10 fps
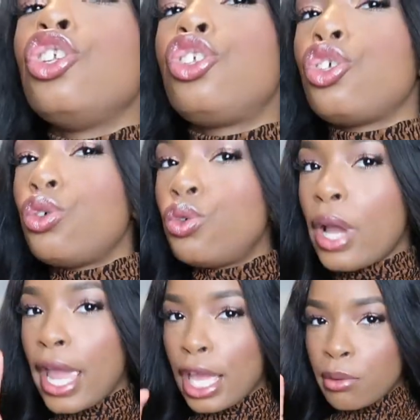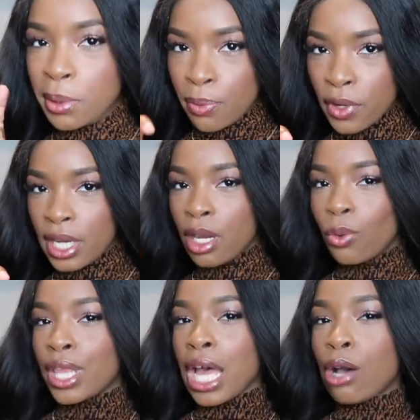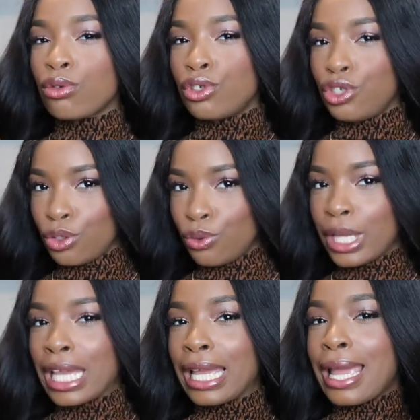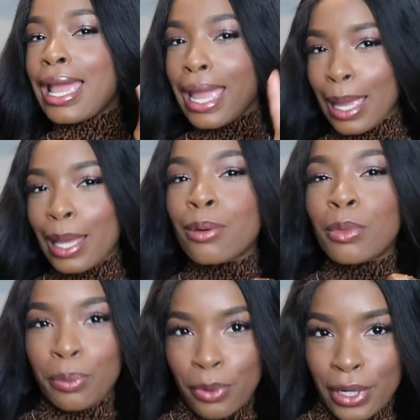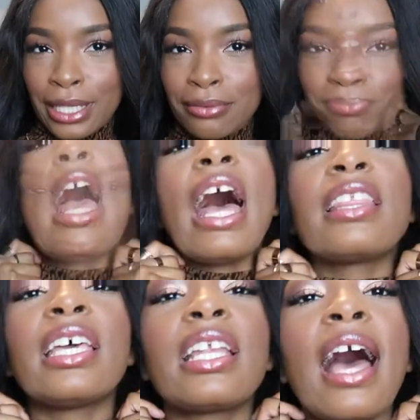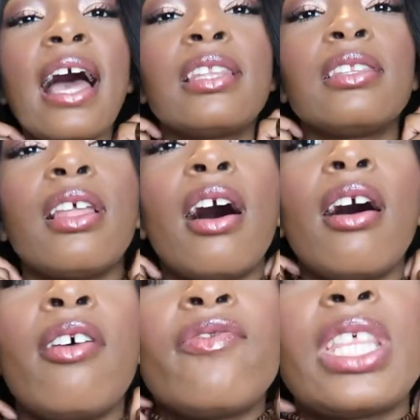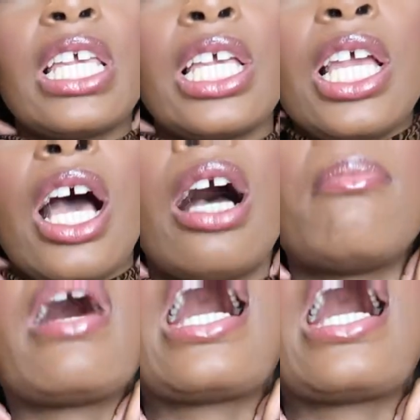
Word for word: do animal print without doing animal print. And then I love the um,